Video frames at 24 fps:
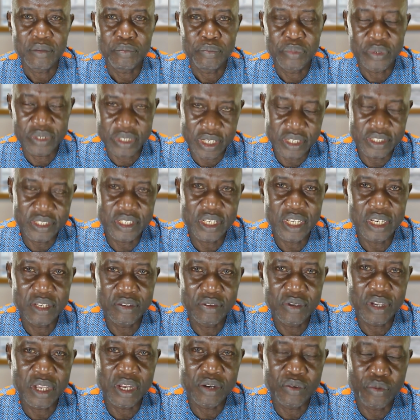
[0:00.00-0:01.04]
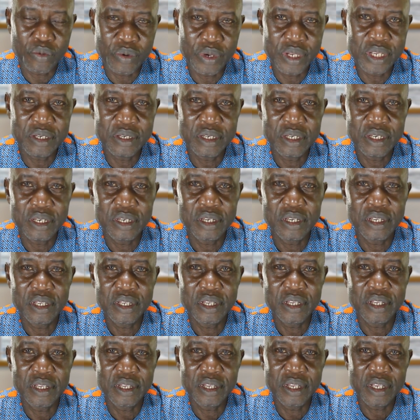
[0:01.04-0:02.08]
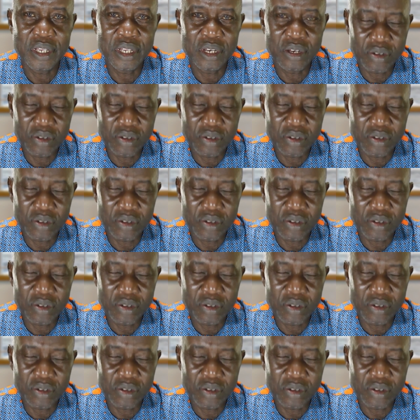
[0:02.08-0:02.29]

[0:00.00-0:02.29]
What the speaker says: Potentially you can win a